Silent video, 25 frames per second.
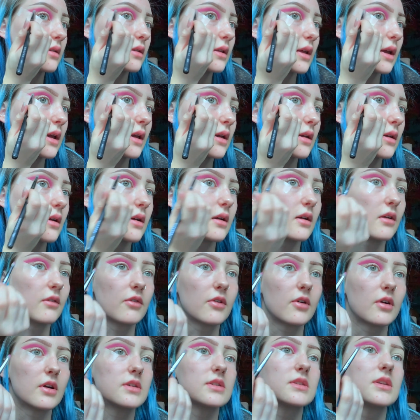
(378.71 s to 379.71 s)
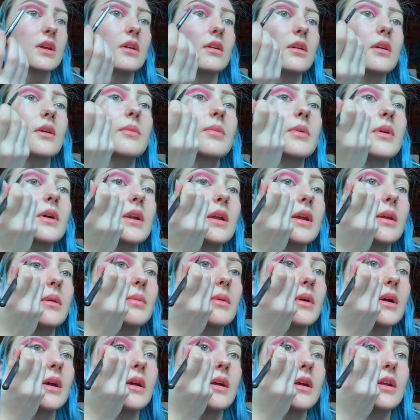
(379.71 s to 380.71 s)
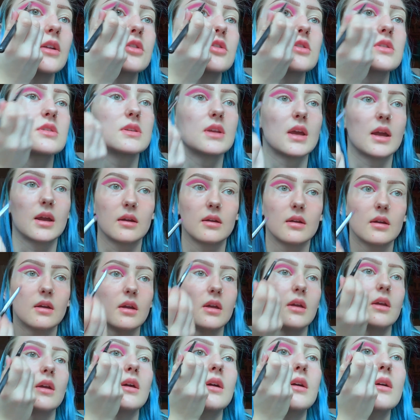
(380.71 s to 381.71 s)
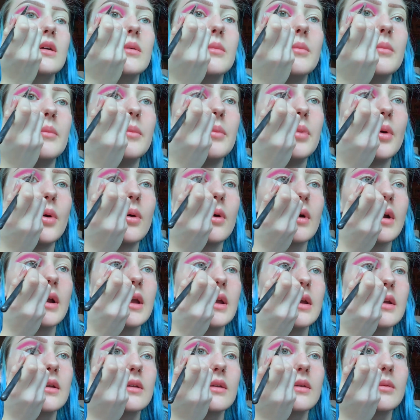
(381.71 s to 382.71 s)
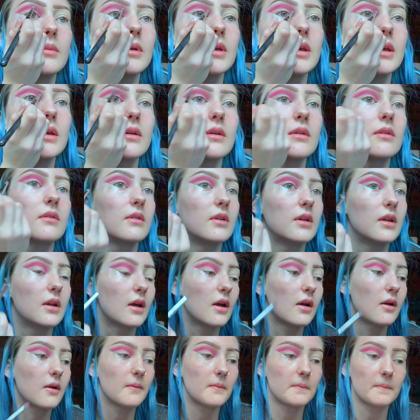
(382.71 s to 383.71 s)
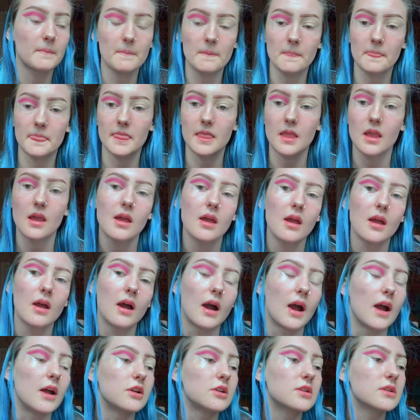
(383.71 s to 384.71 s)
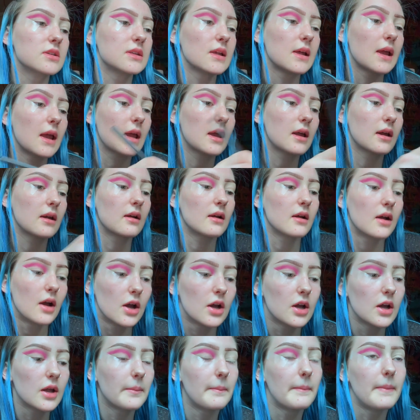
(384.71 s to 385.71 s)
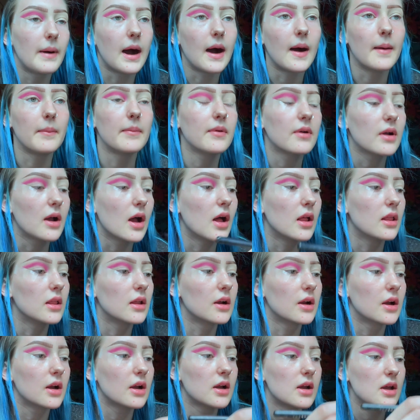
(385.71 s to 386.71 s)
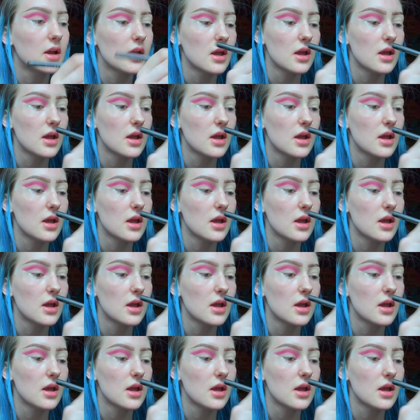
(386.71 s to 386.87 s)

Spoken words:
Like, of course they look pretty, but it's just like boring to me, you know? I just like a good pop of color.